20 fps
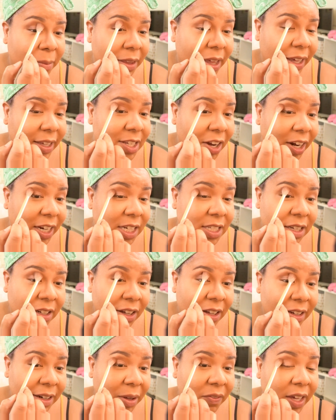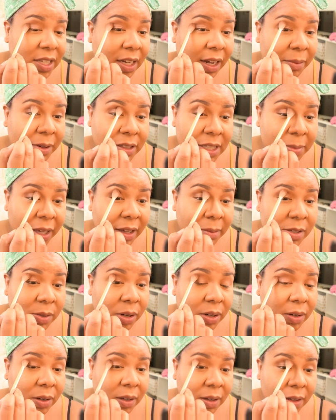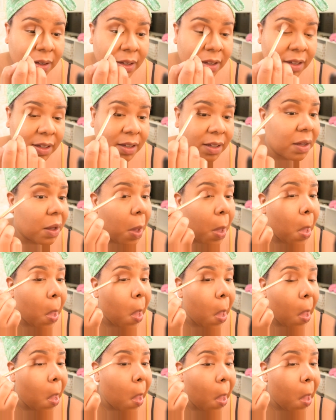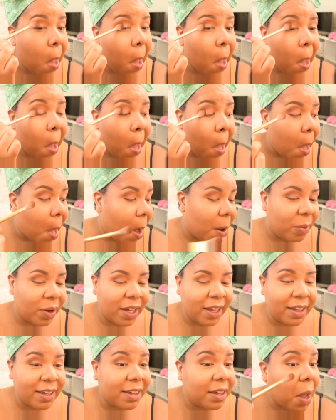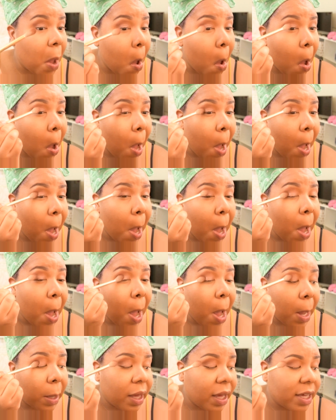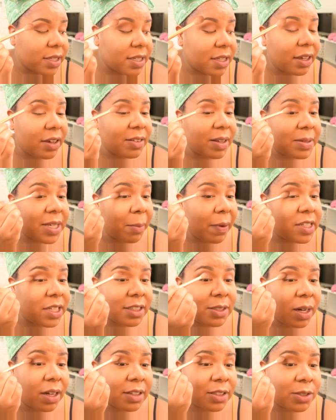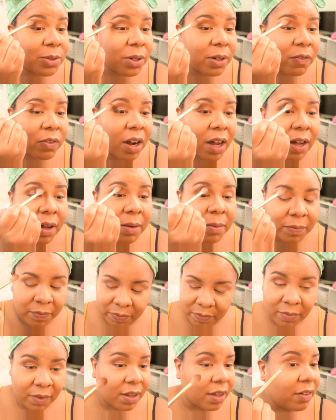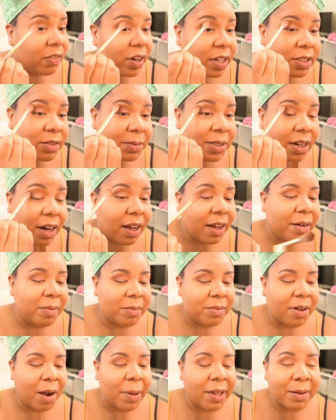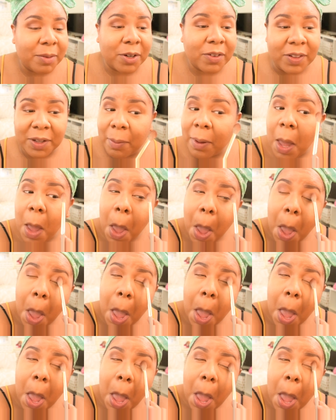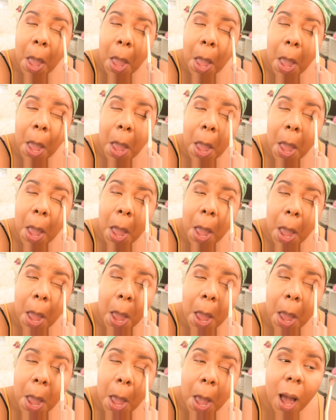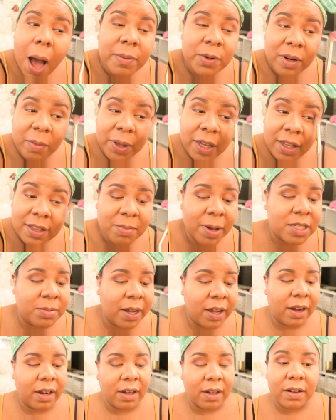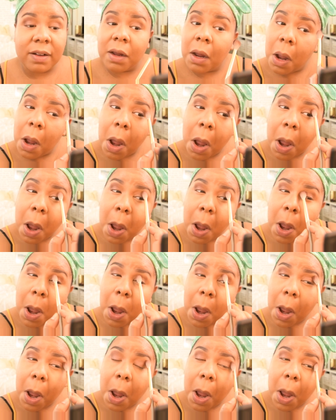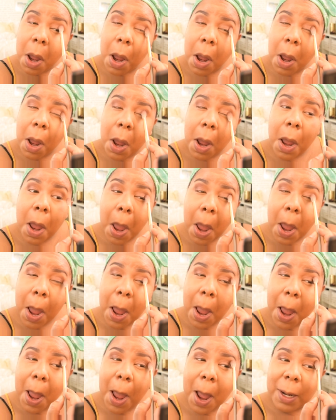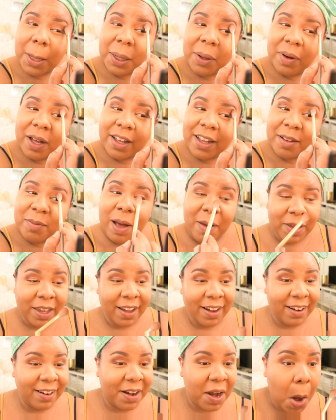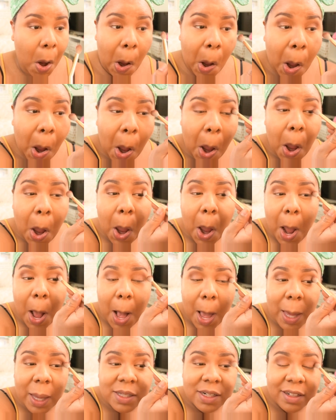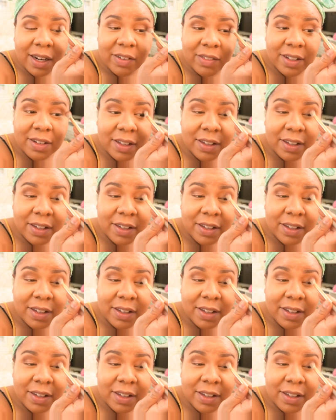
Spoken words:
So we'll bring it all the way up to what I consider to be the brow line. You know, that bone that hits right underneath your brow? That's kind of my landmark as where to stop with this kind of color,